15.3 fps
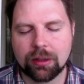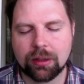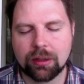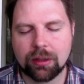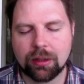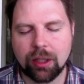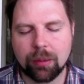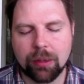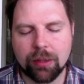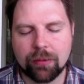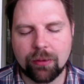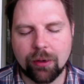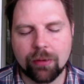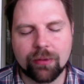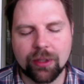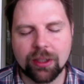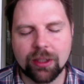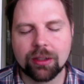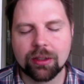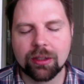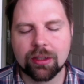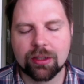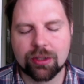They'll be
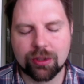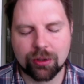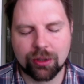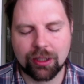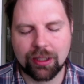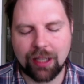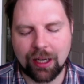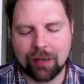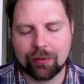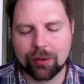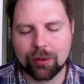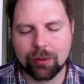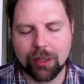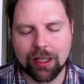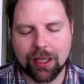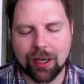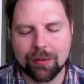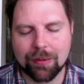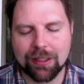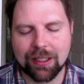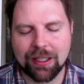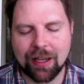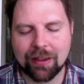fulfilled soon enough when we come
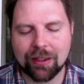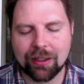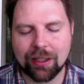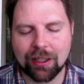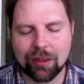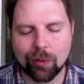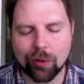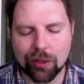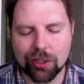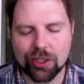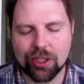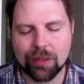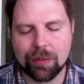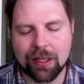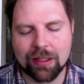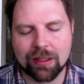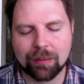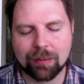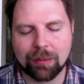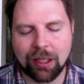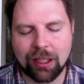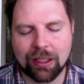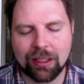together and worship as a
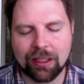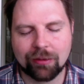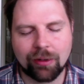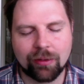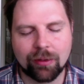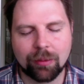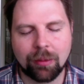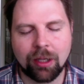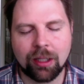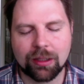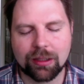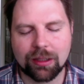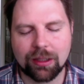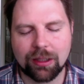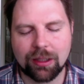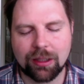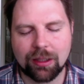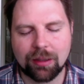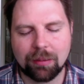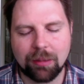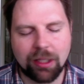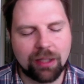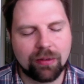body at Rivermont.
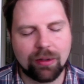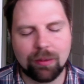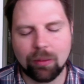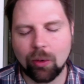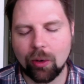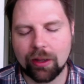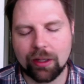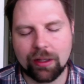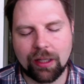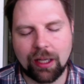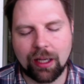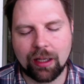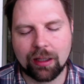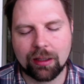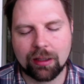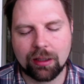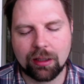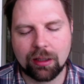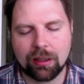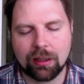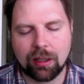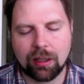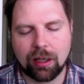But even more than that,
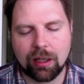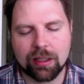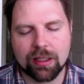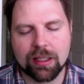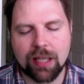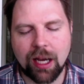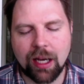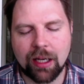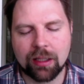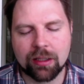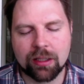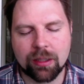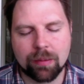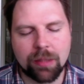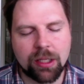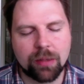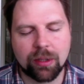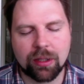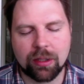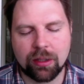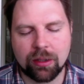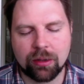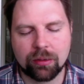our desire to be with
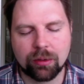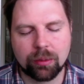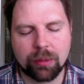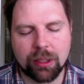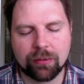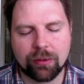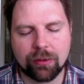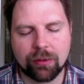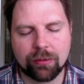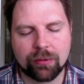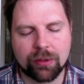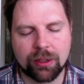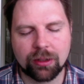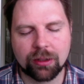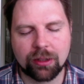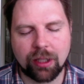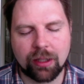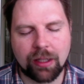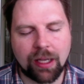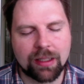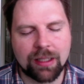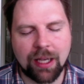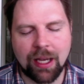you will be fulfilled on
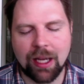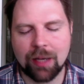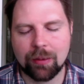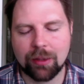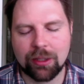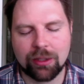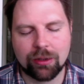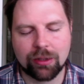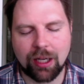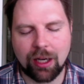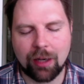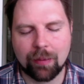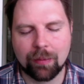that day when you come